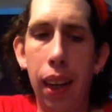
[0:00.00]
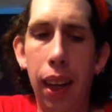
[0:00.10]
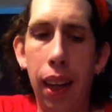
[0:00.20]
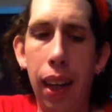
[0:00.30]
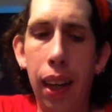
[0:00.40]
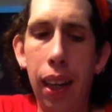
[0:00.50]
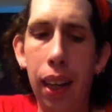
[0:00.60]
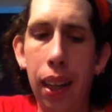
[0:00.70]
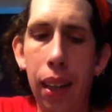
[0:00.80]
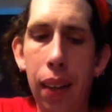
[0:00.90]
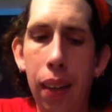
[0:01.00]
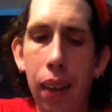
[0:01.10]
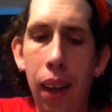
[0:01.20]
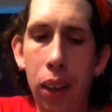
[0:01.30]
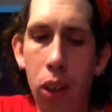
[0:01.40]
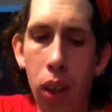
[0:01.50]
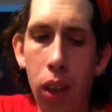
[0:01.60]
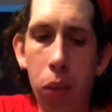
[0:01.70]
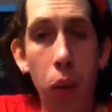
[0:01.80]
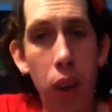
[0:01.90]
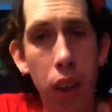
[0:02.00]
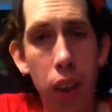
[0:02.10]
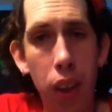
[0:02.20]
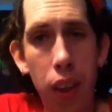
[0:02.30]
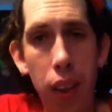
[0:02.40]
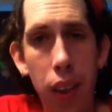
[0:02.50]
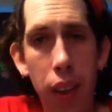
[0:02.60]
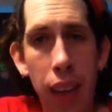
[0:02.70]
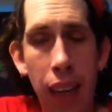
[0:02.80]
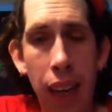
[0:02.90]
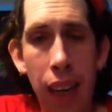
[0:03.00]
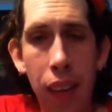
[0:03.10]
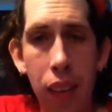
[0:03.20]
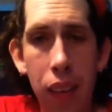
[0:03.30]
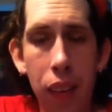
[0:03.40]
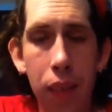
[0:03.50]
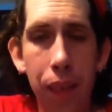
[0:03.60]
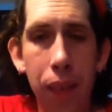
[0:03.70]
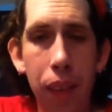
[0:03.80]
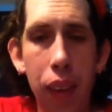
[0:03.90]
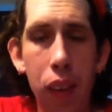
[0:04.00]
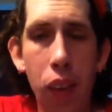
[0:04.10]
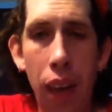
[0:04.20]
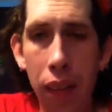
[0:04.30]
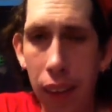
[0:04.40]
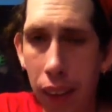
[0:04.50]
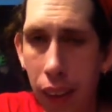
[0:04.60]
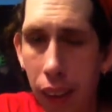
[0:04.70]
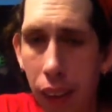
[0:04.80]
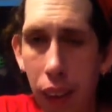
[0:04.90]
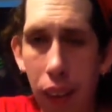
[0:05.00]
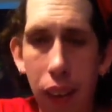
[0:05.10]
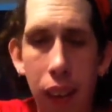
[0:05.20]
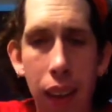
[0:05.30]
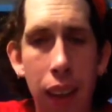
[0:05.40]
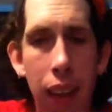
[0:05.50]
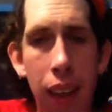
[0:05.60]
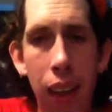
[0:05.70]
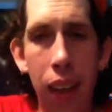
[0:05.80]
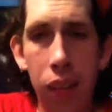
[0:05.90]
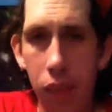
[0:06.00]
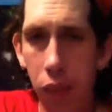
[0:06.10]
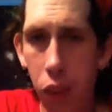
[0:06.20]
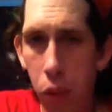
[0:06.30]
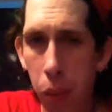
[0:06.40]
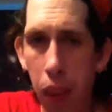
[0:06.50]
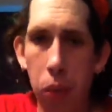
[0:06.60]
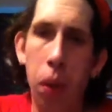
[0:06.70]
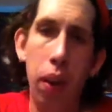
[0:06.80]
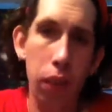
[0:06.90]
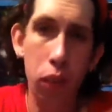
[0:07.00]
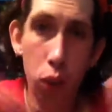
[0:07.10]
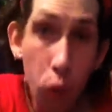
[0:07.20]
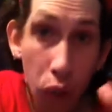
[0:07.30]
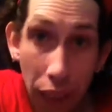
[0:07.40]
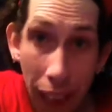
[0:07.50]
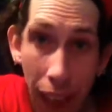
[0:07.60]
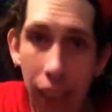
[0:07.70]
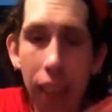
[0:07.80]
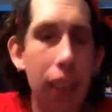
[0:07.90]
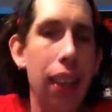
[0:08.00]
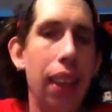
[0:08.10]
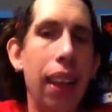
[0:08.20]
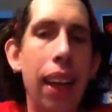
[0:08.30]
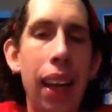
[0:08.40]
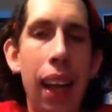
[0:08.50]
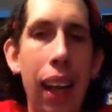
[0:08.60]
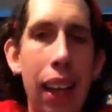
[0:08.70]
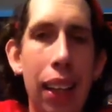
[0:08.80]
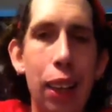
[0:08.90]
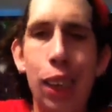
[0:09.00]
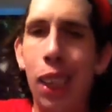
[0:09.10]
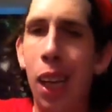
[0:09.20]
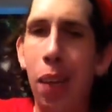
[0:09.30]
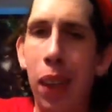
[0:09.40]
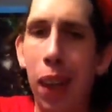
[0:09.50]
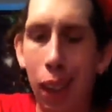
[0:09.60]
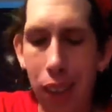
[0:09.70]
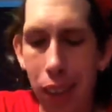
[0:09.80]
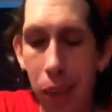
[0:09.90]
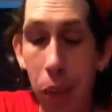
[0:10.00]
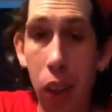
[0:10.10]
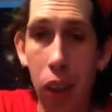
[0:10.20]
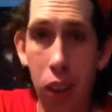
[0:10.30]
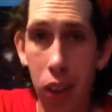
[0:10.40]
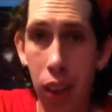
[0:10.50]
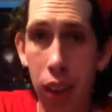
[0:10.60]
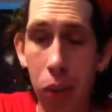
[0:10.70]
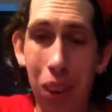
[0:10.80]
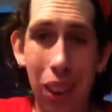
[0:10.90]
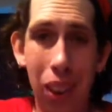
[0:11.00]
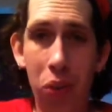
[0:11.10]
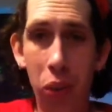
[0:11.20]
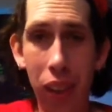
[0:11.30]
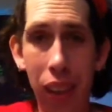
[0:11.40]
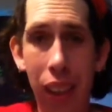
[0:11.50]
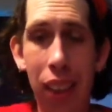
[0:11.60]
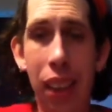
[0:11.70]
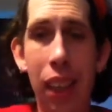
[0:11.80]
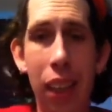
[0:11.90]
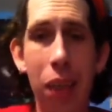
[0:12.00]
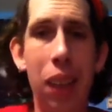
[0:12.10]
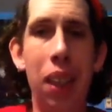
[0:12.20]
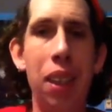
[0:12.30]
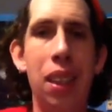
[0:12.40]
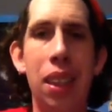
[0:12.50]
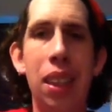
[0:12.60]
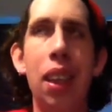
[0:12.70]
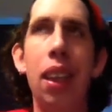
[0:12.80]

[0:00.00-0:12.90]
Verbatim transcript: uh, I started work again, driving uh, school bus, well, school van and this time I got some youngsters, which is really exciting because